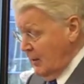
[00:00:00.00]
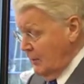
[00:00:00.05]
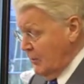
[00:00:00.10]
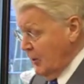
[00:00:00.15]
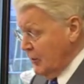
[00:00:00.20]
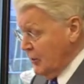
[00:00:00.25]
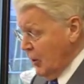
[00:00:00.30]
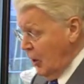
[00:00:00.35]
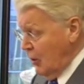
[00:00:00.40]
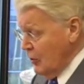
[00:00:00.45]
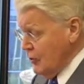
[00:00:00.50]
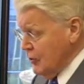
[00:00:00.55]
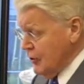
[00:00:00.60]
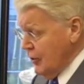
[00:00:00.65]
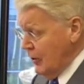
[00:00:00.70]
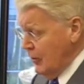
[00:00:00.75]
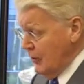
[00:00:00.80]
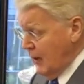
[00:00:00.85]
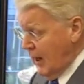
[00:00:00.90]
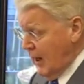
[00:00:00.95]
but
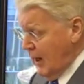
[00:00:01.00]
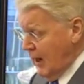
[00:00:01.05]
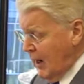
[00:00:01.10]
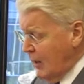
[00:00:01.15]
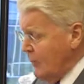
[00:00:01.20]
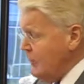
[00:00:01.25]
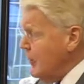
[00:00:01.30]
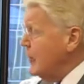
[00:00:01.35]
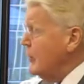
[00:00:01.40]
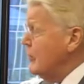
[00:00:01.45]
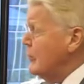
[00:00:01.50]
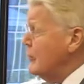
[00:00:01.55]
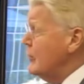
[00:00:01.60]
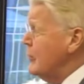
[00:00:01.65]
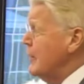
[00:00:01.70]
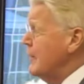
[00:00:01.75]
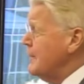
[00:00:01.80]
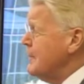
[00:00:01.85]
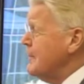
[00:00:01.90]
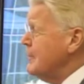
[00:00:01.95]
also allowing
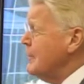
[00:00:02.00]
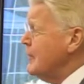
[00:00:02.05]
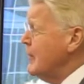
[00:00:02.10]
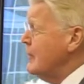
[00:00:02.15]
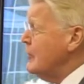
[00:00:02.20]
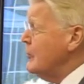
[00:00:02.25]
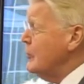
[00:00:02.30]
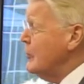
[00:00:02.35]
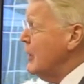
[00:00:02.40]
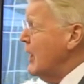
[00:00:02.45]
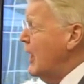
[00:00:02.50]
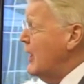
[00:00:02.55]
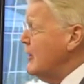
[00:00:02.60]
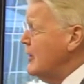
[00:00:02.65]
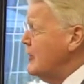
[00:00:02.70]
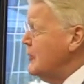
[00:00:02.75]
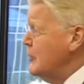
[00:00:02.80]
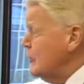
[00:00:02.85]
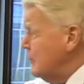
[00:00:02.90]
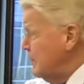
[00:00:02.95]
you to
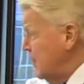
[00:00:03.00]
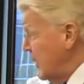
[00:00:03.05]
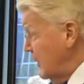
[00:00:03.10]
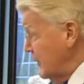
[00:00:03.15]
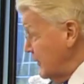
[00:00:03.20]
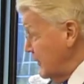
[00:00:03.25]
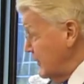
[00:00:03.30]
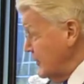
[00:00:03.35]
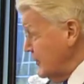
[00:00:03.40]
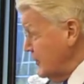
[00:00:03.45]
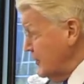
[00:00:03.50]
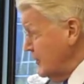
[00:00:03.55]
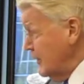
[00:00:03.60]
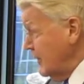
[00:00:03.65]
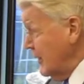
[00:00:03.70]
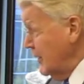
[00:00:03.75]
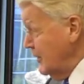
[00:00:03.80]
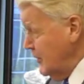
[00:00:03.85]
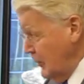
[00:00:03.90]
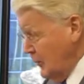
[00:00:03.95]
gather new partners
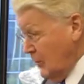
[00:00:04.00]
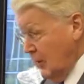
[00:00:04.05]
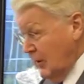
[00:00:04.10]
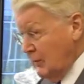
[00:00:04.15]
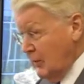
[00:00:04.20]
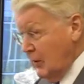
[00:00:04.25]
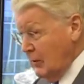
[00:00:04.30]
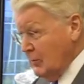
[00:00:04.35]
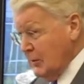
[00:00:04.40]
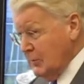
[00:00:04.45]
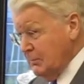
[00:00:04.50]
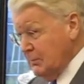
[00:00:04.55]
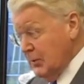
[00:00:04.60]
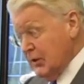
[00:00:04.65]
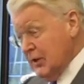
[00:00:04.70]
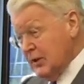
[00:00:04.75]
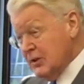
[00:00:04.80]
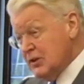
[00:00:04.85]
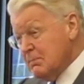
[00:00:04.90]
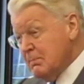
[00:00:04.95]
and new involvement, but
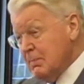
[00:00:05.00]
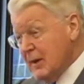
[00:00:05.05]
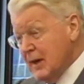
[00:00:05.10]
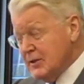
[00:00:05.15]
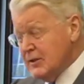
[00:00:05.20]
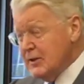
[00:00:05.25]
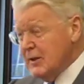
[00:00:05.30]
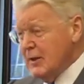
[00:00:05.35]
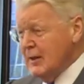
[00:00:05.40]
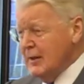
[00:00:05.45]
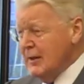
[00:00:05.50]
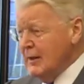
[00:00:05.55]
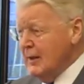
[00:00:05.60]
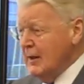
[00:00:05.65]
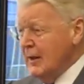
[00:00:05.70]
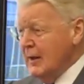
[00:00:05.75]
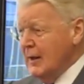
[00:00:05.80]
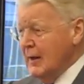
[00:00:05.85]
especially